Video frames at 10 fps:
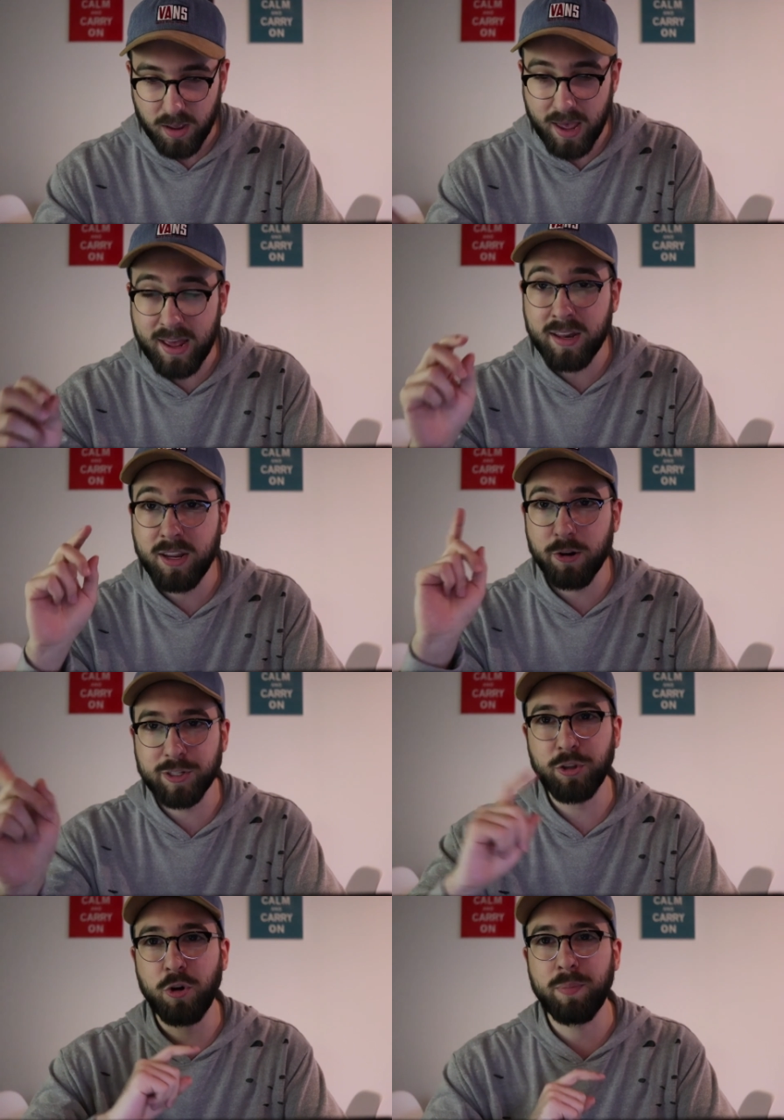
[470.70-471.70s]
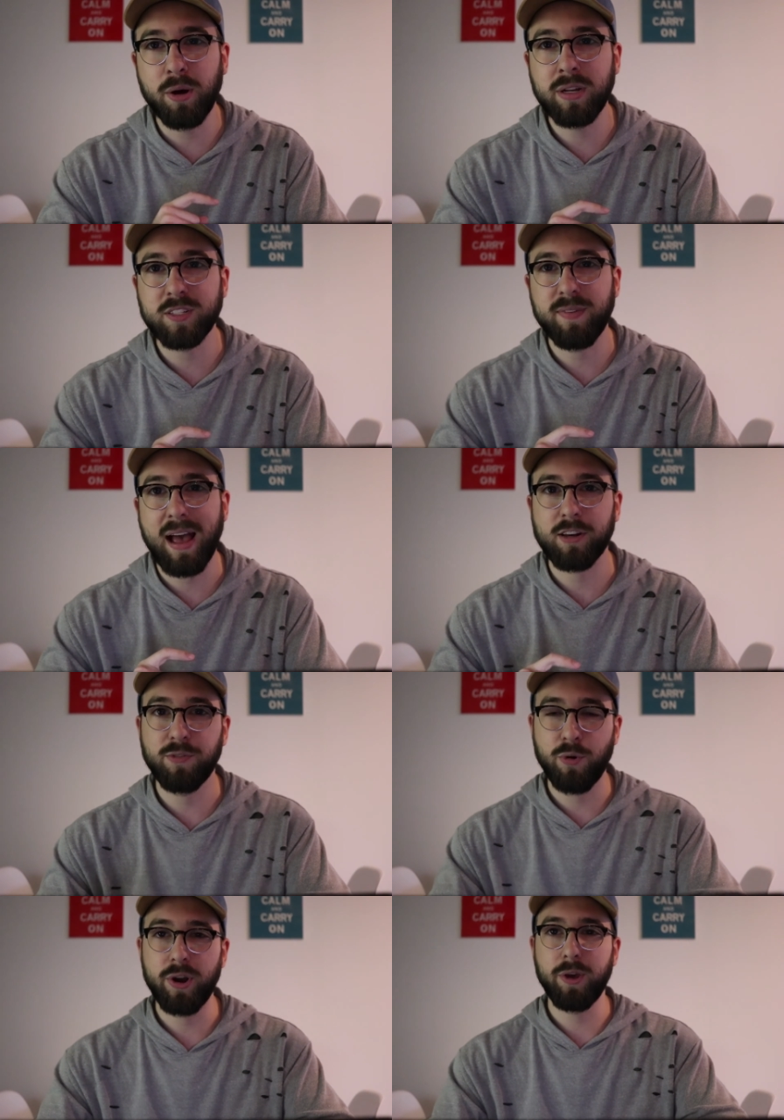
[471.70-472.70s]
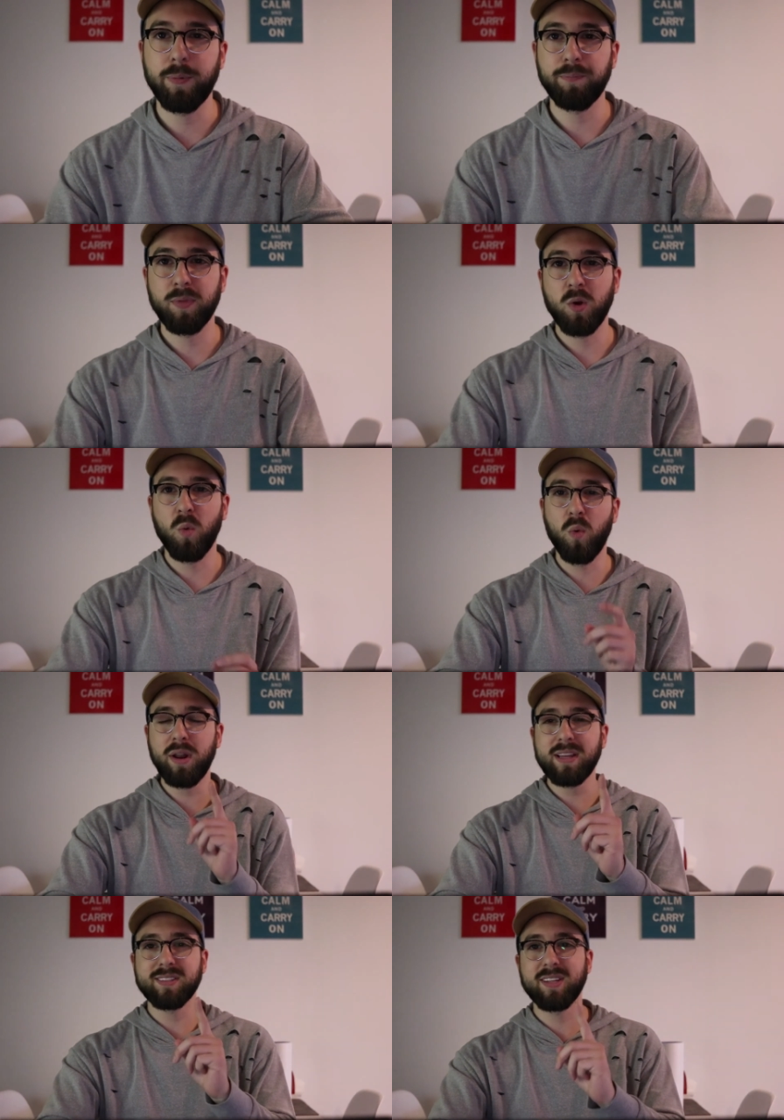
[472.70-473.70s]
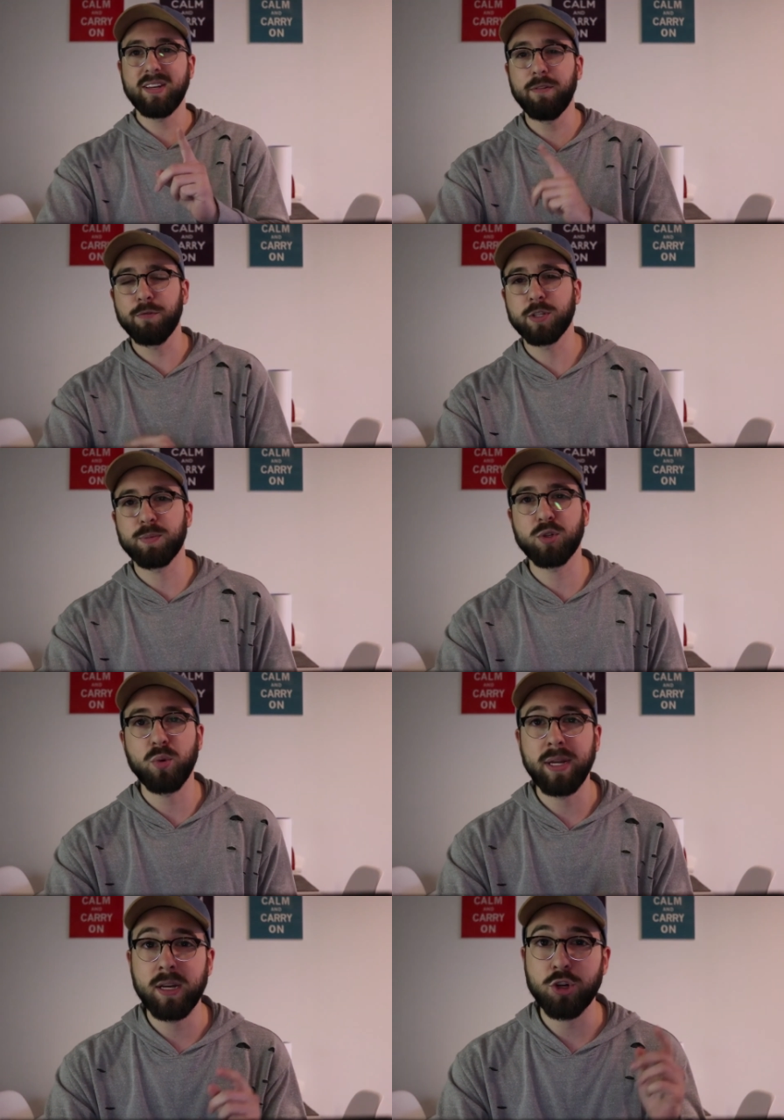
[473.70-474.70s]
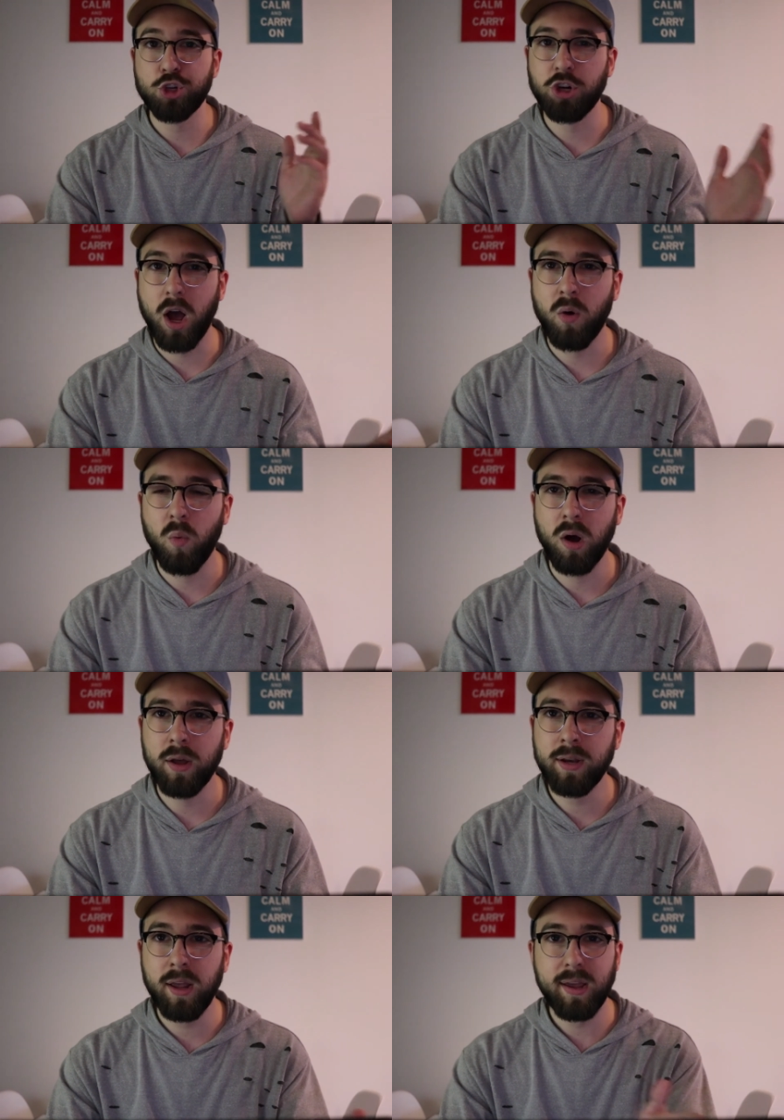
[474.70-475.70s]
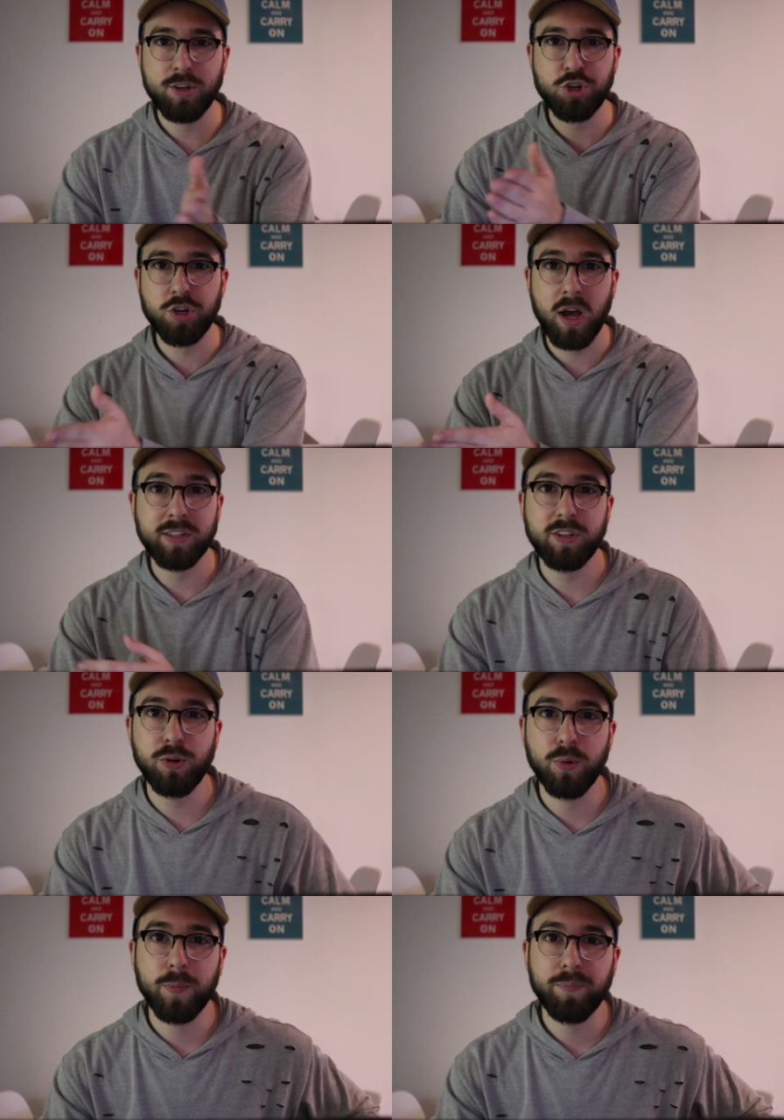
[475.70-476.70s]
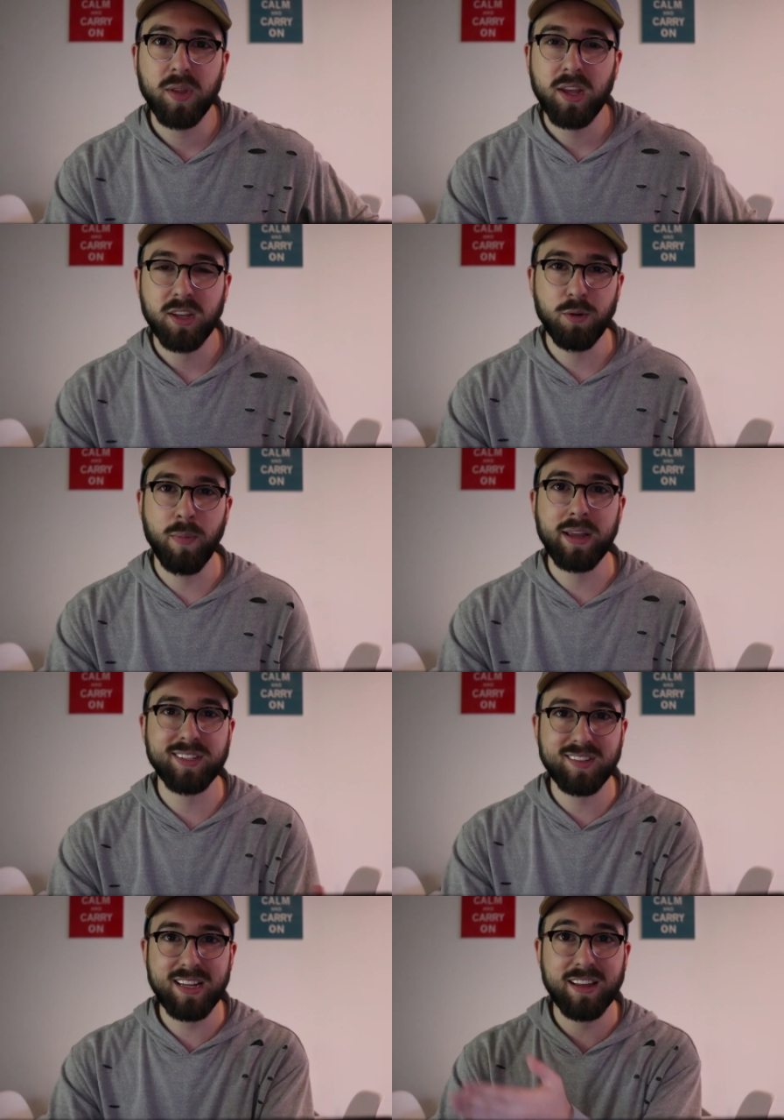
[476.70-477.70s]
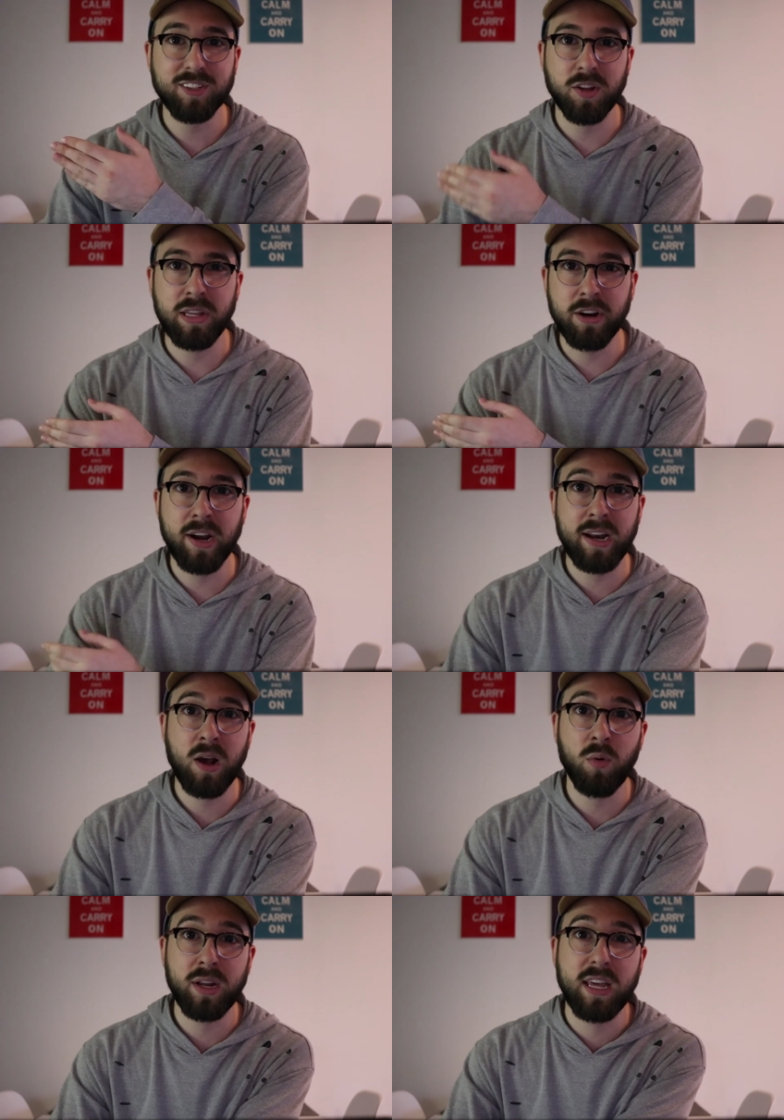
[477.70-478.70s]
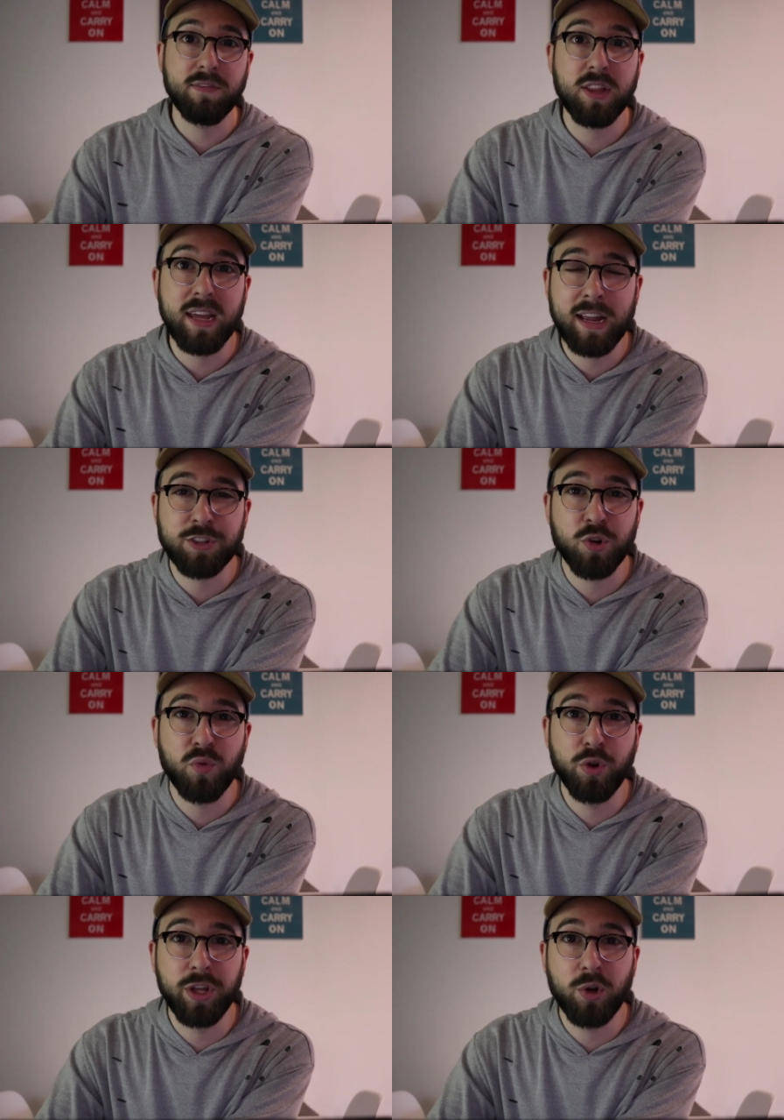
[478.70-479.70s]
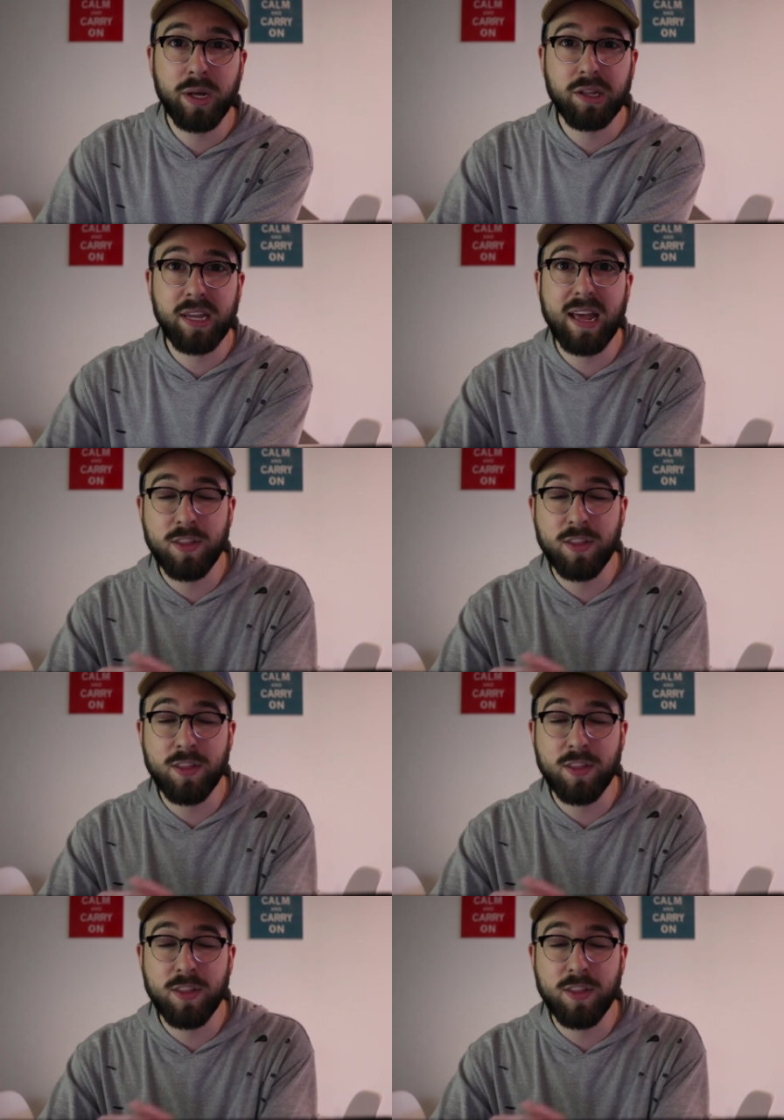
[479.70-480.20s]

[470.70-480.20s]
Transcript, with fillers: And here's a little bonus fact for you. What is the difference between SHA-1 and SHA-2? You might see this on the internet and I wanna give you the answer really quickly.